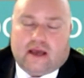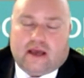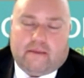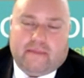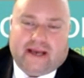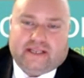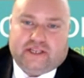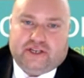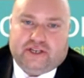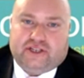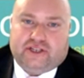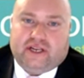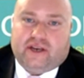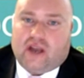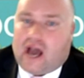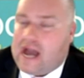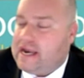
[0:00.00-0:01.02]
message
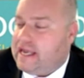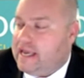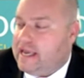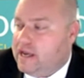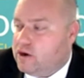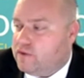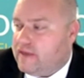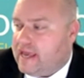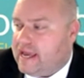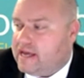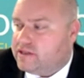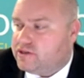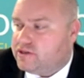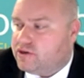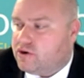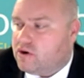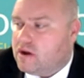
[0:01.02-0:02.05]
did not hear the
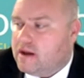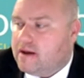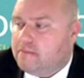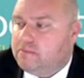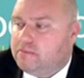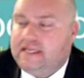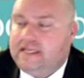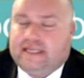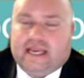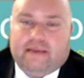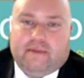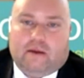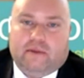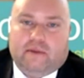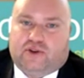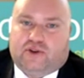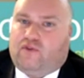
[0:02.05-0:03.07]
answer, please email
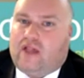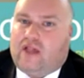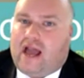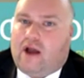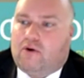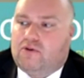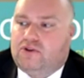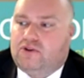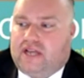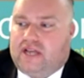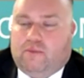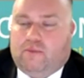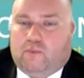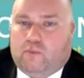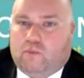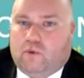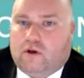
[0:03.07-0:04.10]
Mr. Flowers
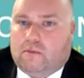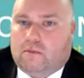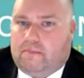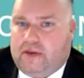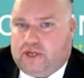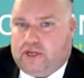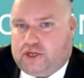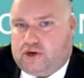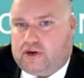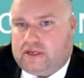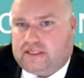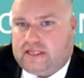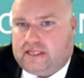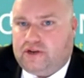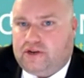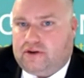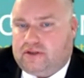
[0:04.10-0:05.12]
and we'll be sure to
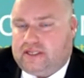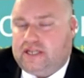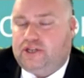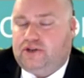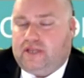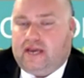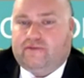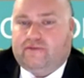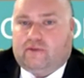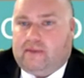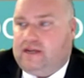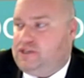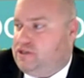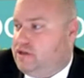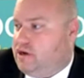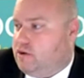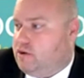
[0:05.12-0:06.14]
send you the
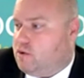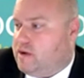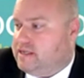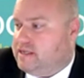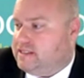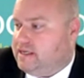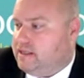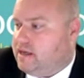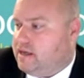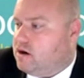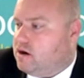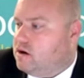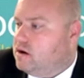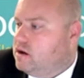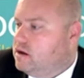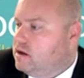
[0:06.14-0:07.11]
information that you're requesting there.